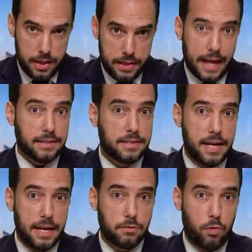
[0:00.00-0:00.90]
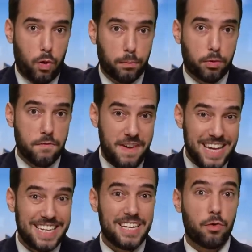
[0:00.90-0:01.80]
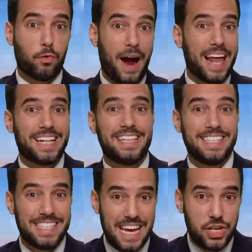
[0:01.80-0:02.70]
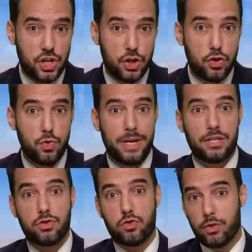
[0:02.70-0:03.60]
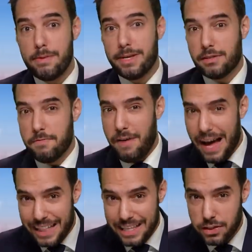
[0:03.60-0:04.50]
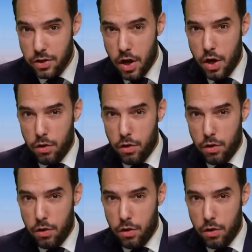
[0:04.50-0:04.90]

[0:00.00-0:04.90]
That stands for Preventing Radicalization to Extremist Violence